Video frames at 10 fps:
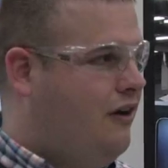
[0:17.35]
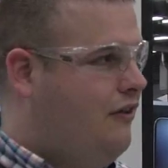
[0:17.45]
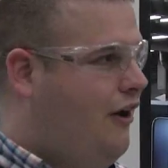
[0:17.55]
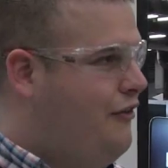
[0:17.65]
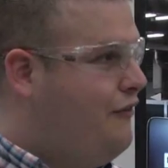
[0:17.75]

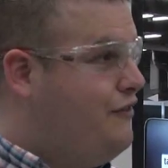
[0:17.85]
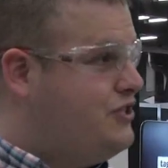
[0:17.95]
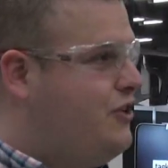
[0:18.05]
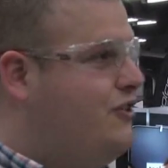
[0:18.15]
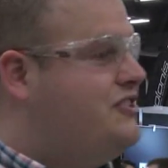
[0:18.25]
on their
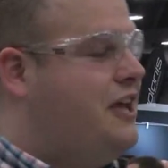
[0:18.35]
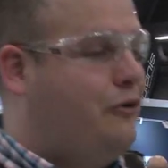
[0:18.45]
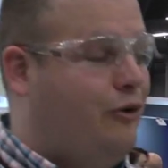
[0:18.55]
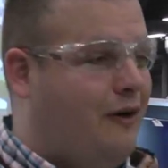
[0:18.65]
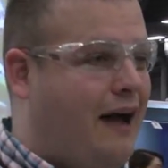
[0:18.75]
visitor and
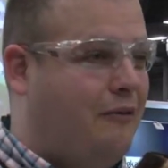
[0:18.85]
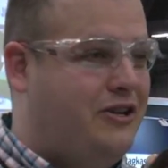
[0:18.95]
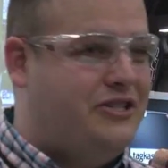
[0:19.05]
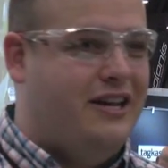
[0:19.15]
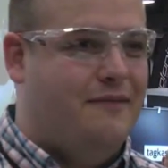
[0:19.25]
stakeholder
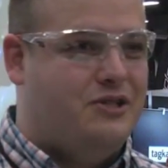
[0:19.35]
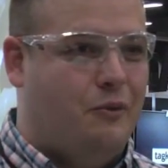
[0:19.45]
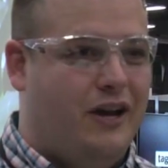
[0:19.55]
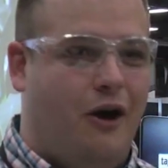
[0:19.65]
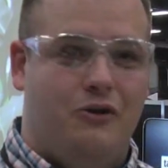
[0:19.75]
outreach team.
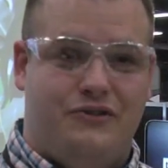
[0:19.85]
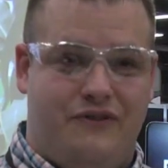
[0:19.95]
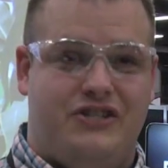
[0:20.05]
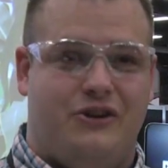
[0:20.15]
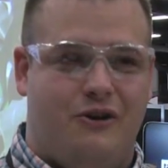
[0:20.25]
So we host
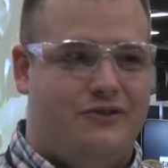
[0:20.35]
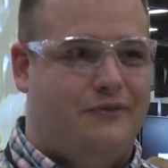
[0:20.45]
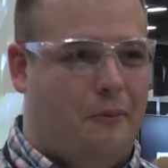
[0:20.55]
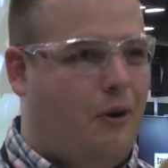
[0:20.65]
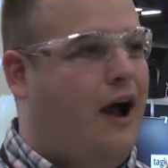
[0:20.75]
visitors
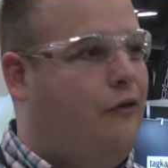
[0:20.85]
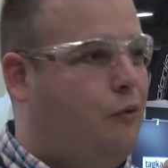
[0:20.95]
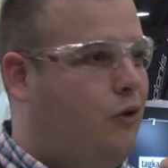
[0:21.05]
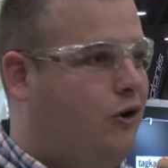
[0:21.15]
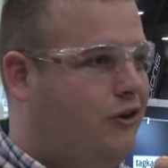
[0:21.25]
from around
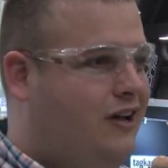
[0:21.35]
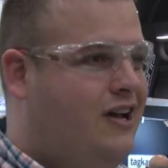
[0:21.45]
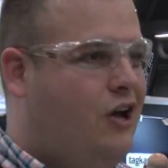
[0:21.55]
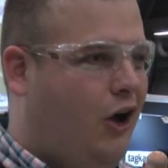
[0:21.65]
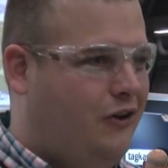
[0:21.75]
the world,
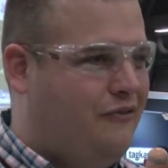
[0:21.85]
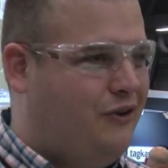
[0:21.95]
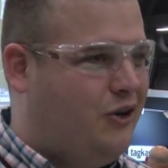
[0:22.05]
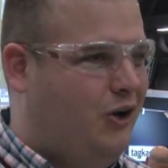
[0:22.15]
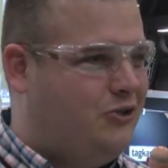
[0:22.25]
all
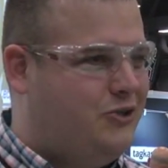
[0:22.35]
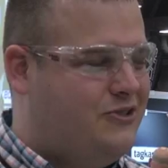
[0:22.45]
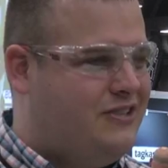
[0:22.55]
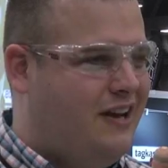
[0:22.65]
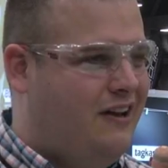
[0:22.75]
different
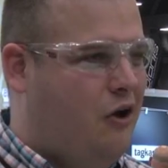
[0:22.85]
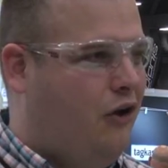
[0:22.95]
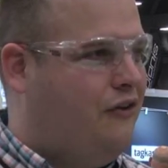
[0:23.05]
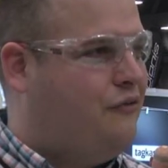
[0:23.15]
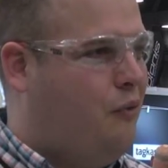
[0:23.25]
cultures and
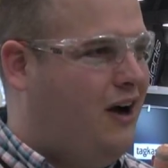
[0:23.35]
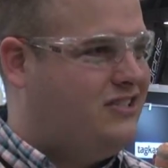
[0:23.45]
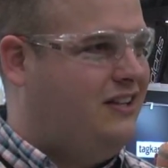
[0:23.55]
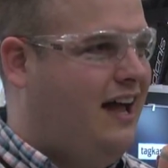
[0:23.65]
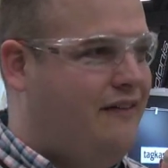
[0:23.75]
all different
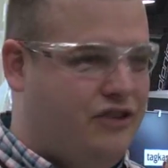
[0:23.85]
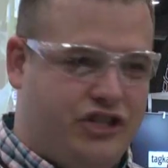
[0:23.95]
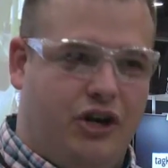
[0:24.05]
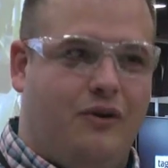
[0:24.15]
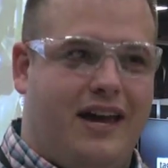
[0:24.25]
walks of life, to
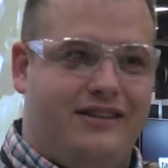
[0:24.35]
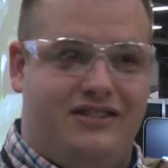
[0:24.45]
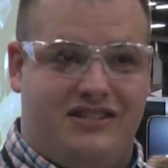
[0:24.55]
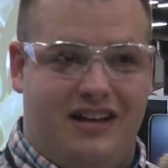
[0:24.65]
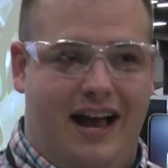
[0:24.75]
showcase
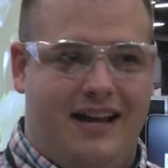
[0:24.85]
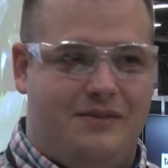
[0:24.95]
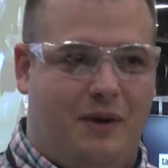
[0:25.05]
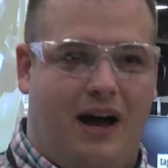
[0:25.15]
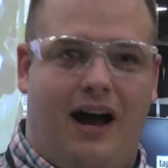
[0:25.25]
the
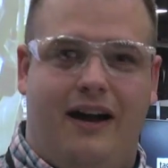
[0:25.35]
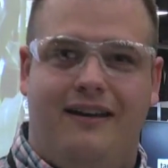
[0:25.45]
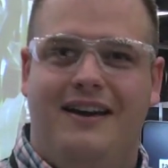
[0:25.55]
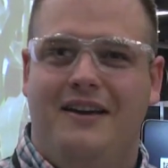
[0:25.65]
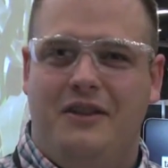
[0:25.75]
science behind
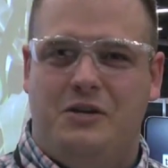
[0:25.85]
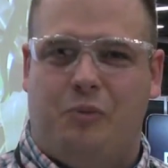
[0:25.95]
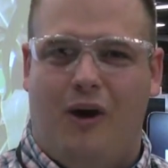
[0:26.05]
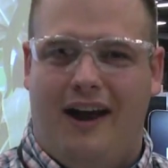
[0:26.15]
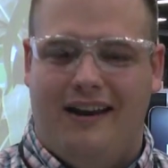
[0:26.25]
these
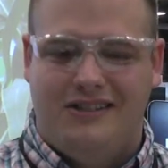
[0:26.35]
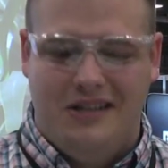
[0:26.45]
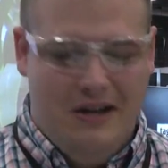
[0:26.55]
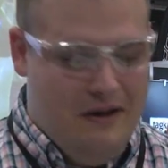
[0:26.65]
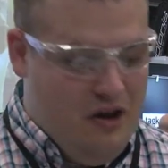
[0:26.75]
products.
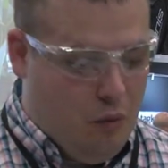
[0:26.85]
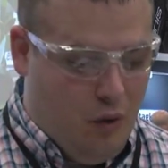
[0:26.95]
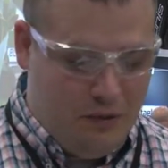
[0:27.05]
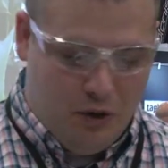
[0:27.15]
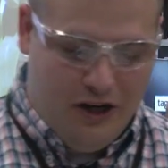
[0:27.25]

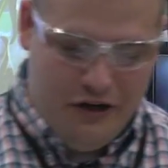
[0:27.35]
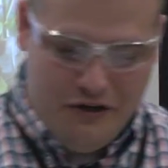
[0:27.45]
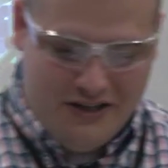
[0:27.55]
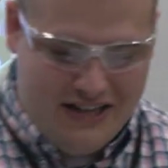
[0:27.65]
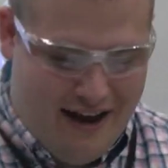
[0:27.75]
What we're going to do this